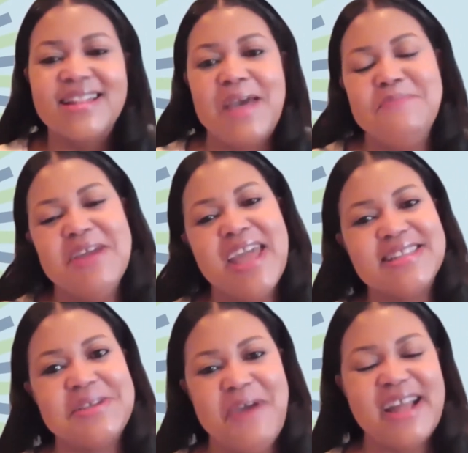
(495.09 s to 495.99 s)
Let me
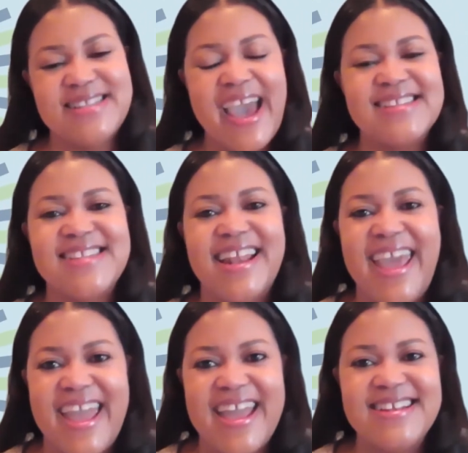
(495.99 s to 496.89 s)
get to my task at
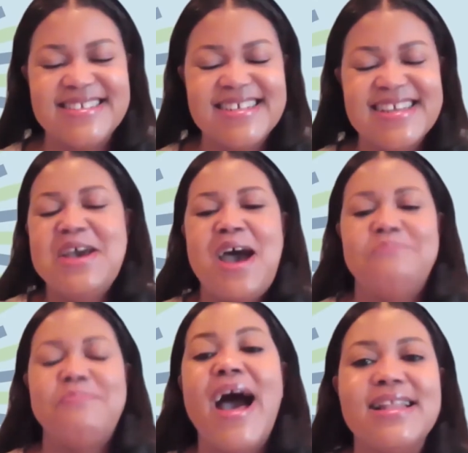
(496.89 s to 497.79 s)
hand,
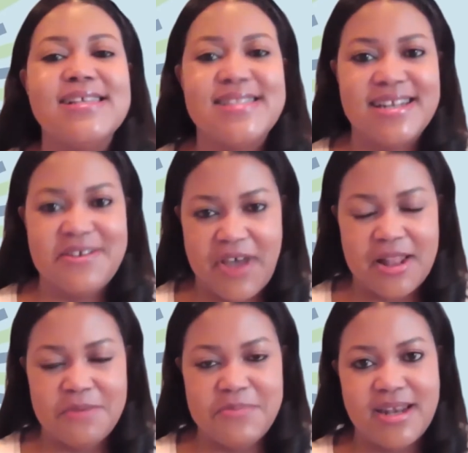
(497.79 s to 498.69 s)
policy
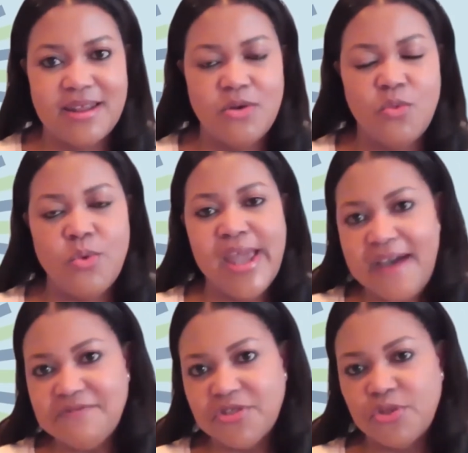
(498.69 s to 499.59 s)
development. We
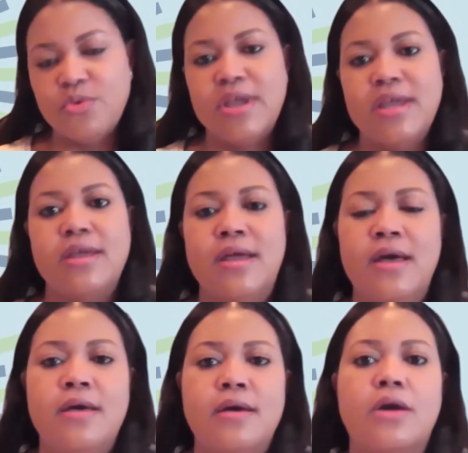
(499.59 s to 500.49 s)
have 3
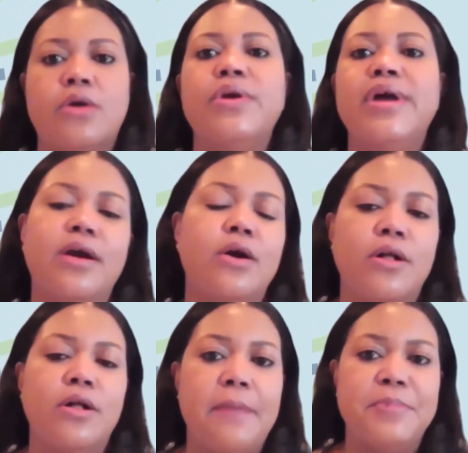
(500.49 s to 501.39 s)

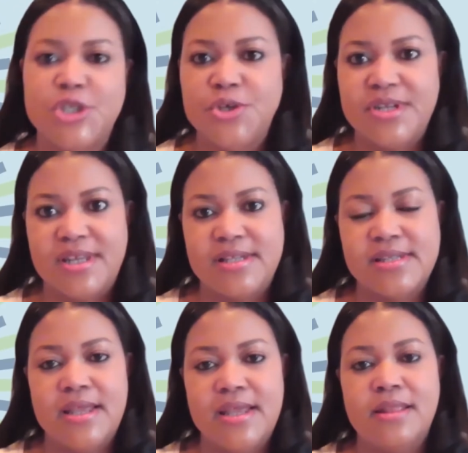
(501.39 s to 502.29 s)
critical
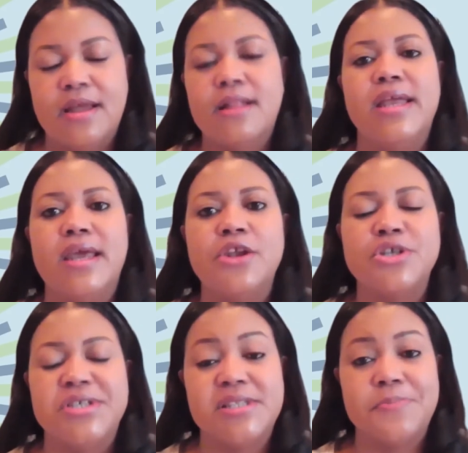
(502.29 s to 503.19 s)
opportunities in the clean
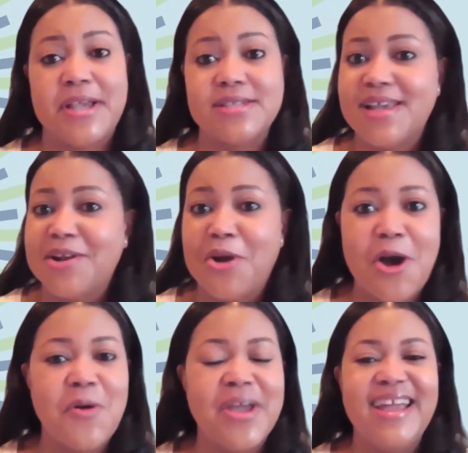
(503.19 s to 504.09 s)
energy space that are
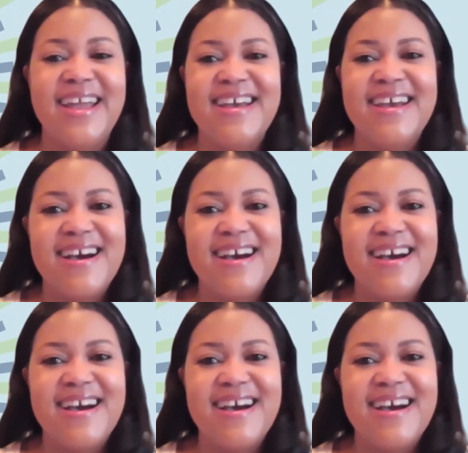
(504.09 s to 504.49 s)
owing